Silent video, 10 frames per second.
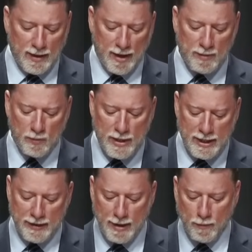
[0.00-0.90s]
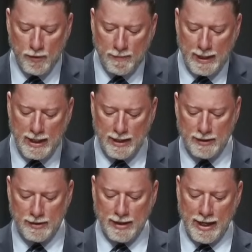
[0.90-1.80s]
I've been reading them with my
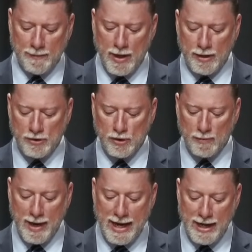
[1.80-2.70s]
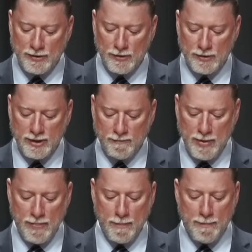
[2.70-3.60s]
kids, and I'm not sure my answers have
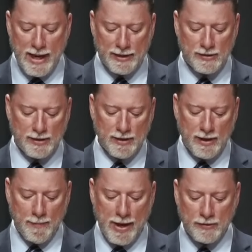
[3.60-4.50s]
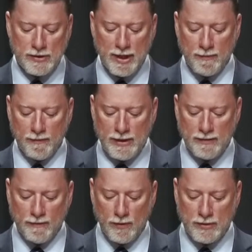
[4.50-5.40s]
been the best about some of
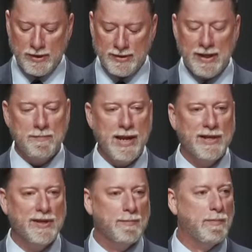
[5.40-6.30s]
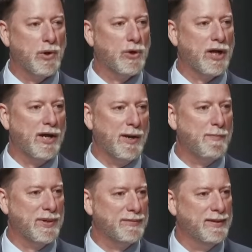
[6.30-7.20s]
these verses that make them perk
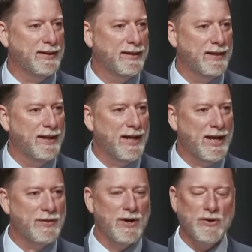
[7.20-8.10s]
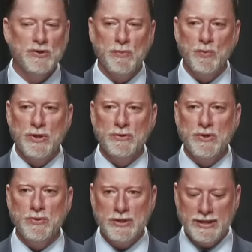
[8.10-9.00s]
up. And there are some real
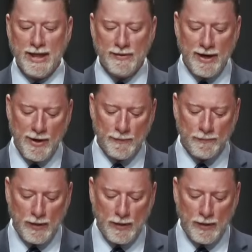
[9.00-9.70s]
doozies out there.